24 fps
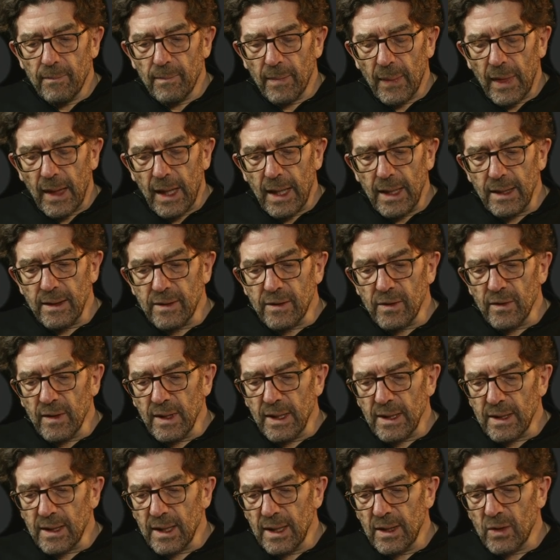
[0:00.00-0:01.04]
enter
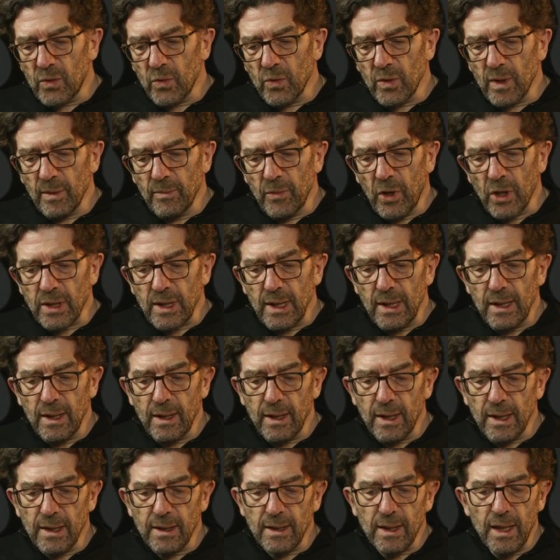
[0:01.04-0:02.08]
it into the model,
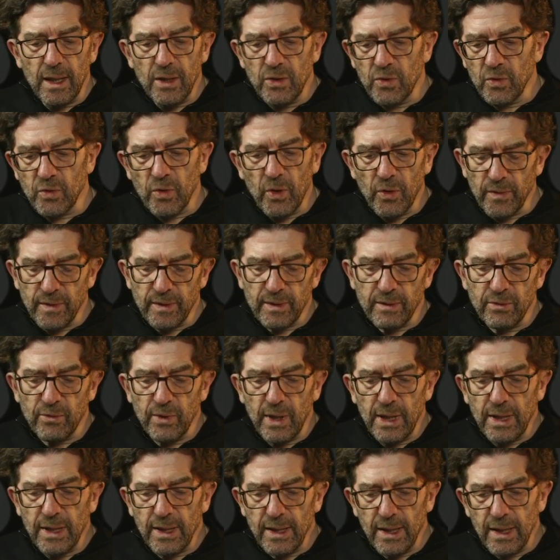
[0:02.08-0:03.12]
and then you don't
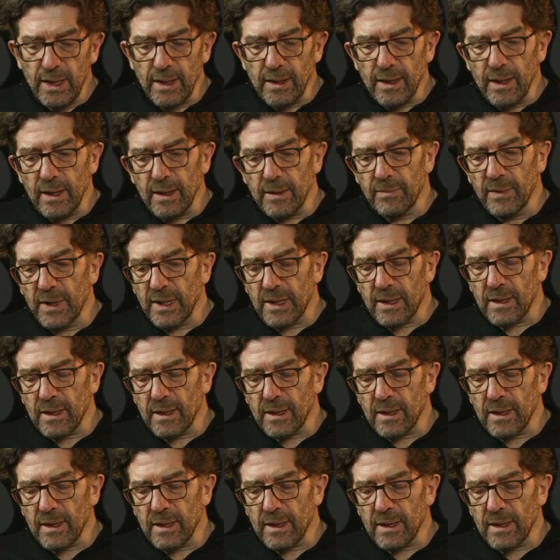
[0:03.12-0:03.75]
really need it. But